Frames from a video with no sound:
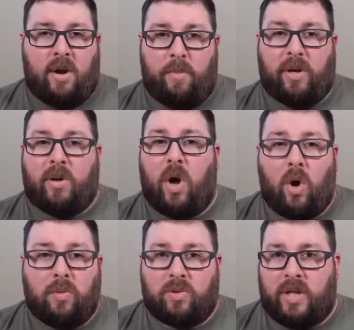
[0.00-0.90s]
build
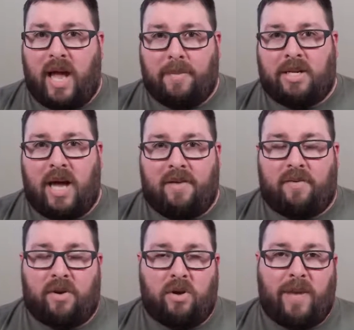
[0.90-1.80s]
homes with Habitat
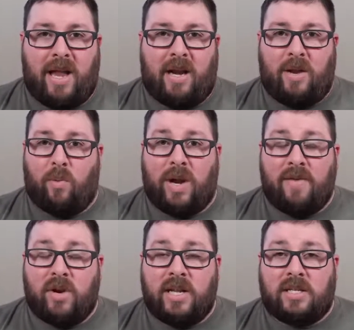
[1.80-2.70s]
for Humanity.
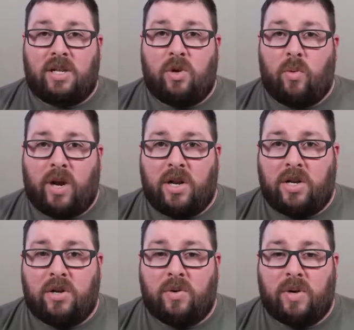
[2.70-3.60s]
Whatever it is that you want to
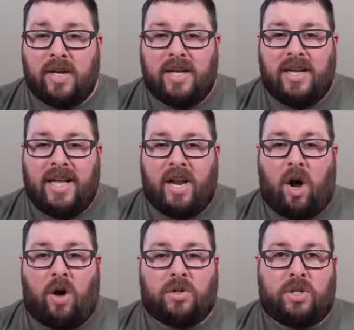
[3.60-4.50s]
do, it
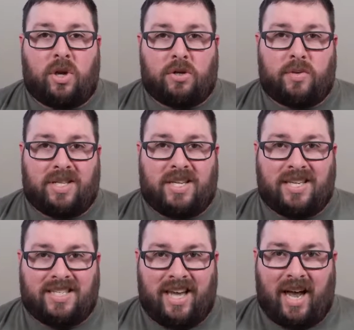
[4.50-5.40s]
all starts with
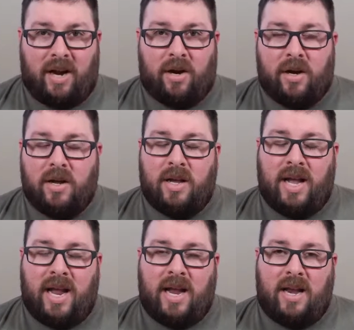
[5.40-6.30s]
desire.
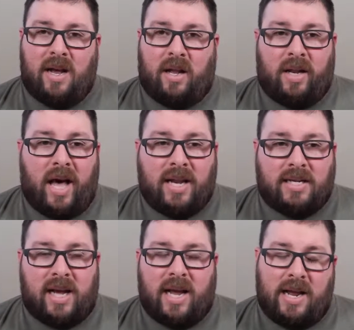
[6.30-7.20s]
And a lot of
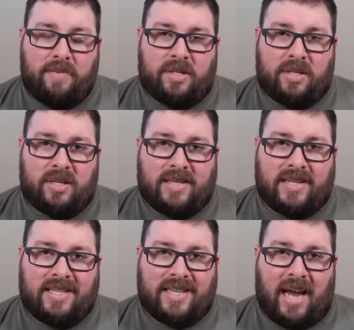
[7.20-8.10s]
times
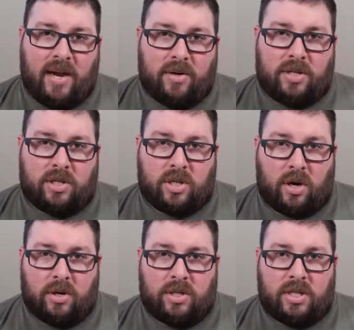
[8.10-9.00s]
desire
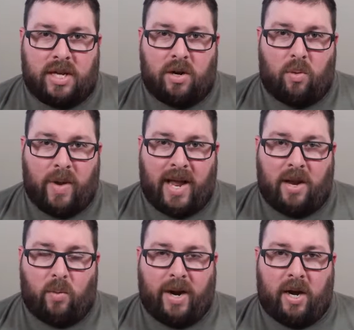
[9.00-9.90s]
starts in a
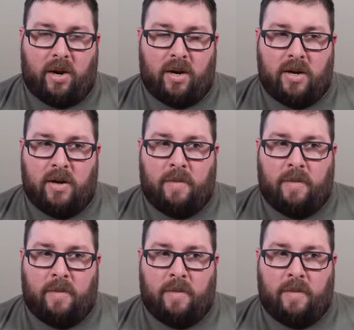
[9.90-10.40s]
way where